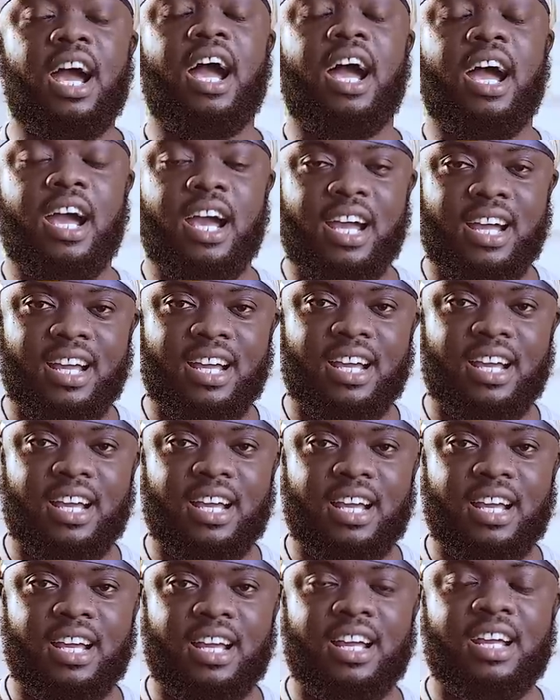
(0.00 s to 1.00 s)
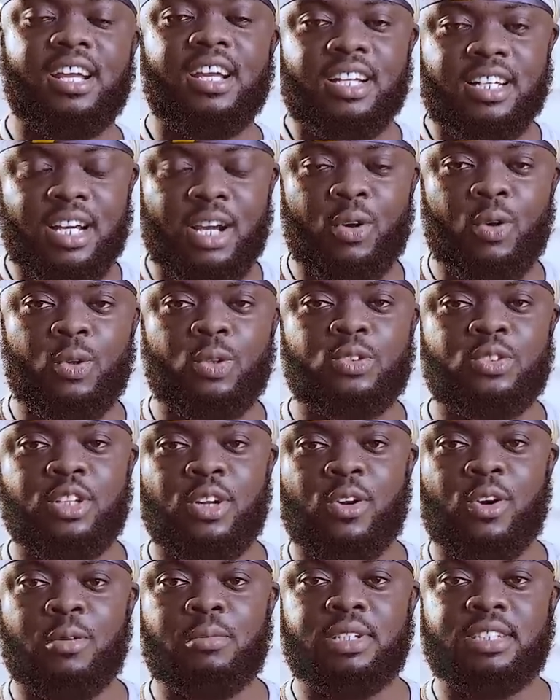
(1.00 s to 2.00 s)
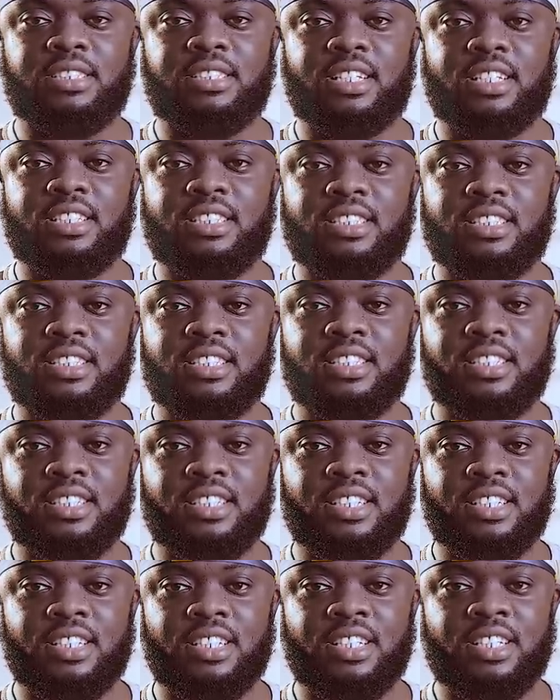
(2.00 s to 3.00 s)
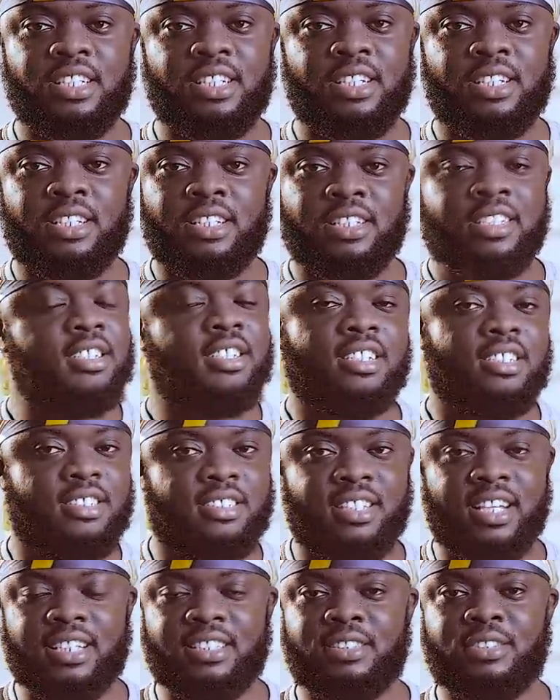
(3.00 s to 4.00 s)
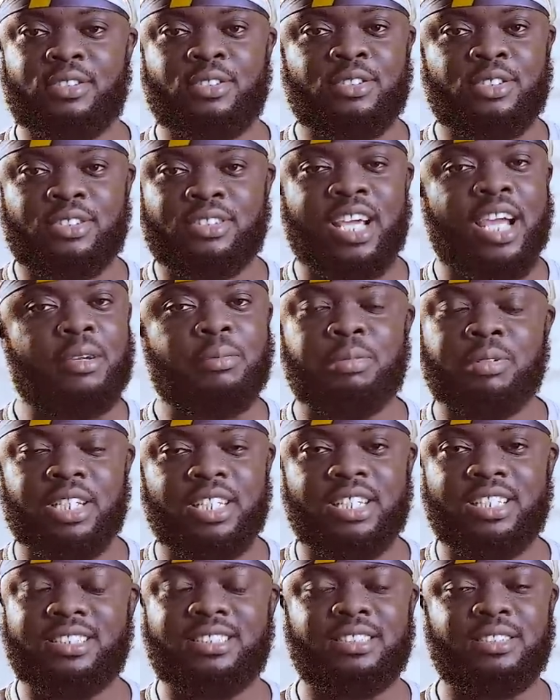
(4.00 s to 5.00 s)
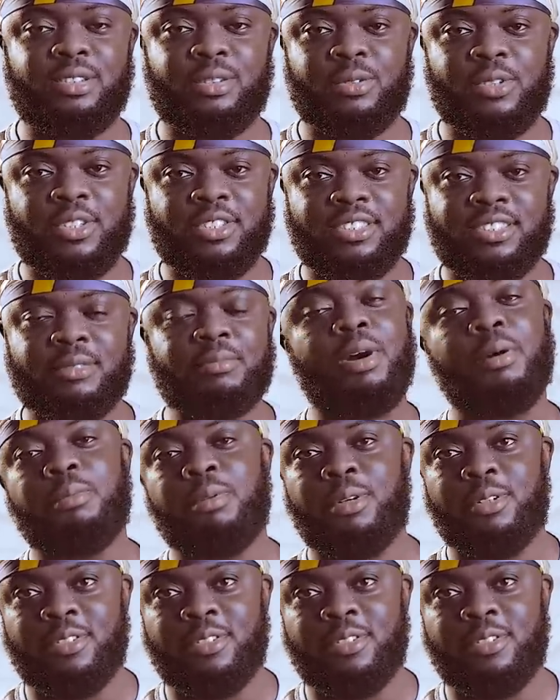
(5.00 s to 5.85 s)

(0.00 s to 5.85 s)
Aha. Now go to the comment section. Start typing anything you want.